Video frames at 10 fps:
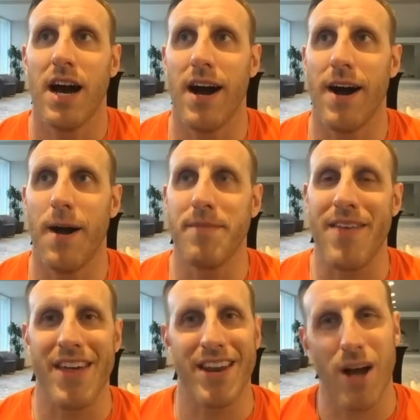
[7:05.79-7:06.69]

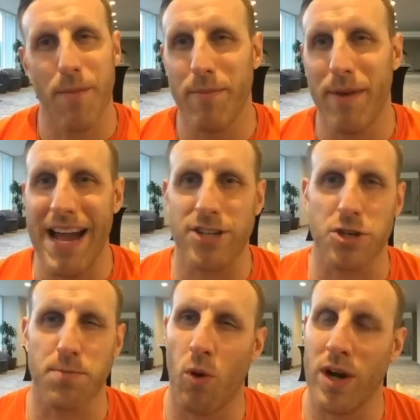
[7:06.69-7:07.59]
And then a couple of my
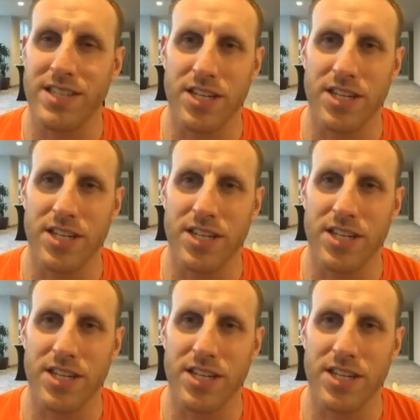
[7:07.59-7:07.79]
extra points,